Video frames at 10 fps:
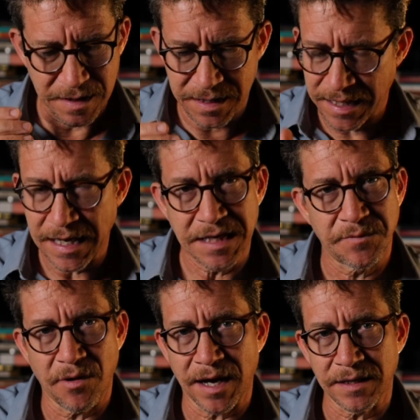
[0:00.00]
teenage
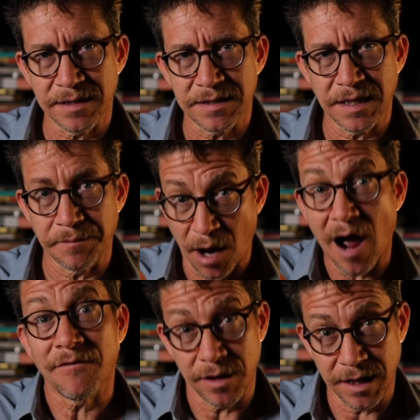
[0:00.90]
pregnancy,
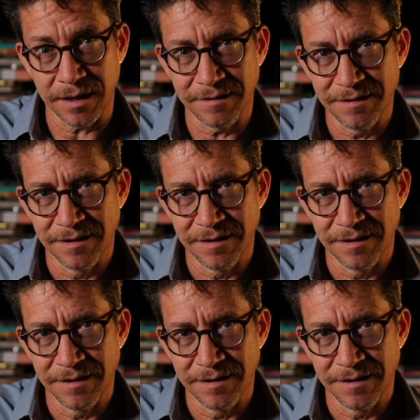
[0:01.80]
poverty,